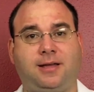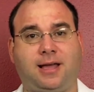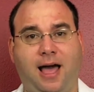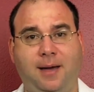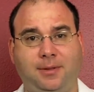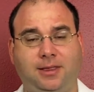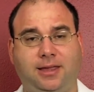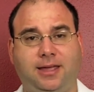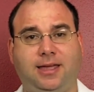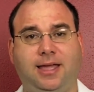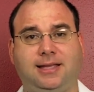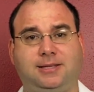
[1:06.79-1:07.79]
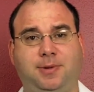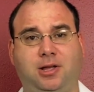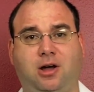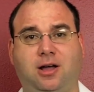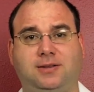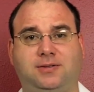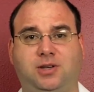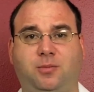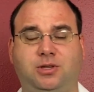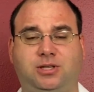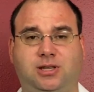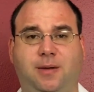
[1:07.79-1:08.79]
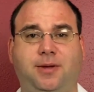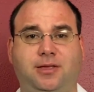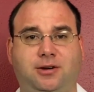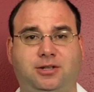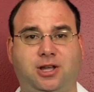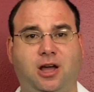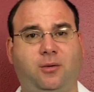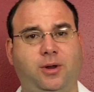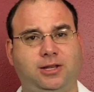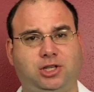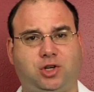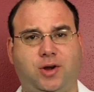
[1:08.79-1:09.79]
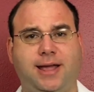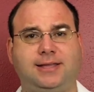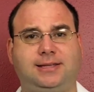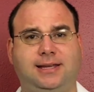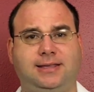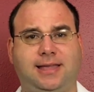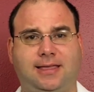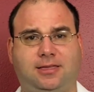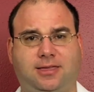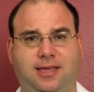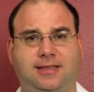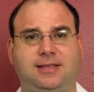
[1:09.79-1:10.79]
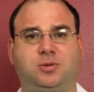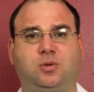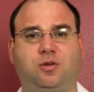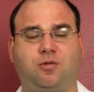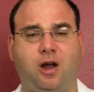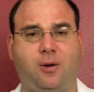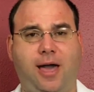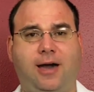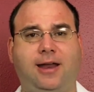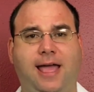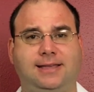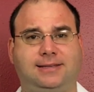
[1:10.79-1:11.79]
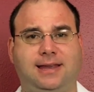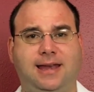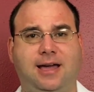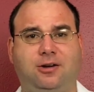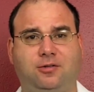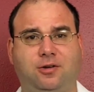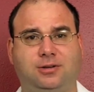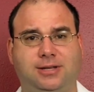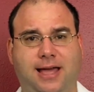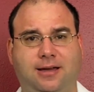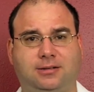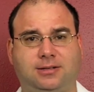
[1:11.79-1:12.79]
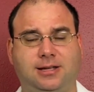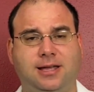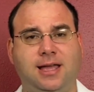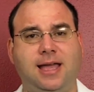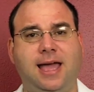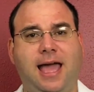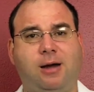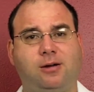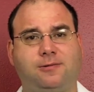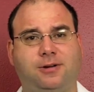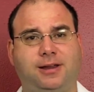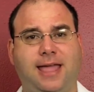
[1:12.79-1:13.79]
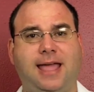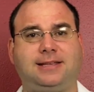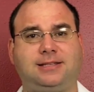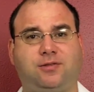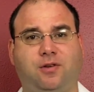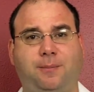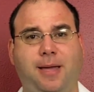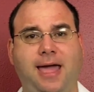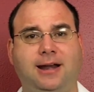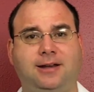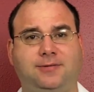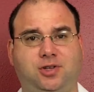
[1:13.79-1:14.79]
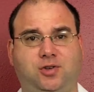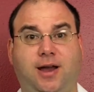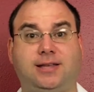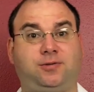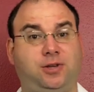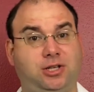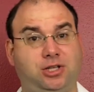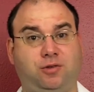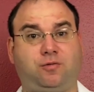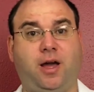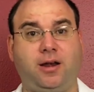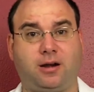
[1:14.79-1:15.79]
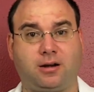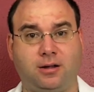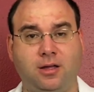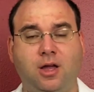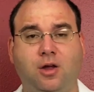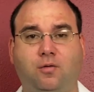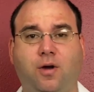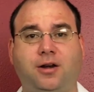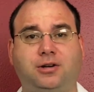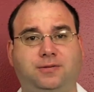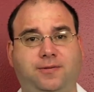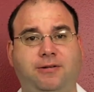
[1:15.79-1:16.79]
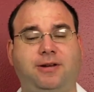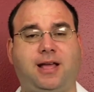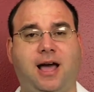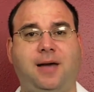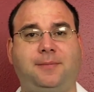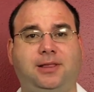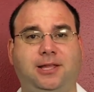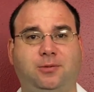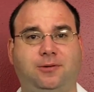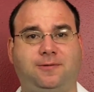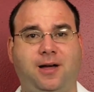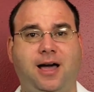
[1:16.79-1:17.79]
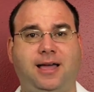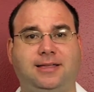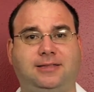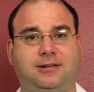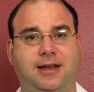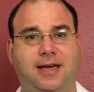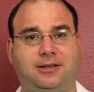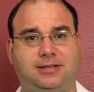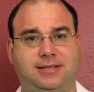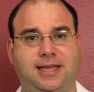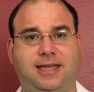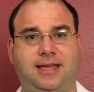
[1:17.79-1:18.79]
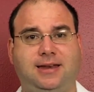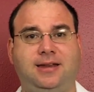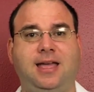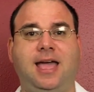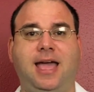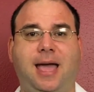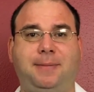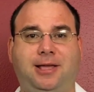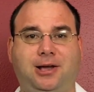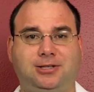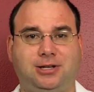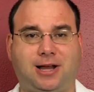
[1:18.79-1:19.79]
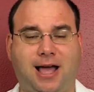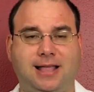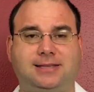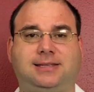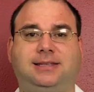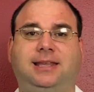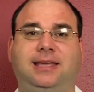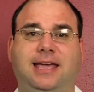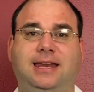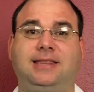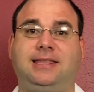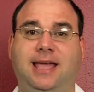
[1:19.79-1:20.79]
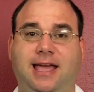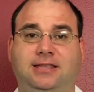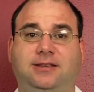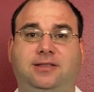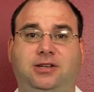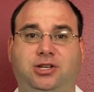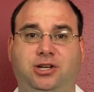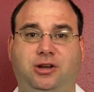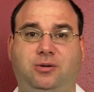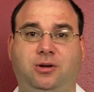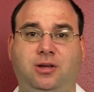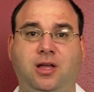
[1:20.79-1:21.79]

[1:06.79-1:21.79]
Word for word: Commonly, it's because of someone stubbing their toe, and it's transient. That thickness will grow out as the nail grows out. However, in cases of repetitive stress, such as a runner, runners very commonly will find that their nails thicken because they're constantly hitting the end of the shoe.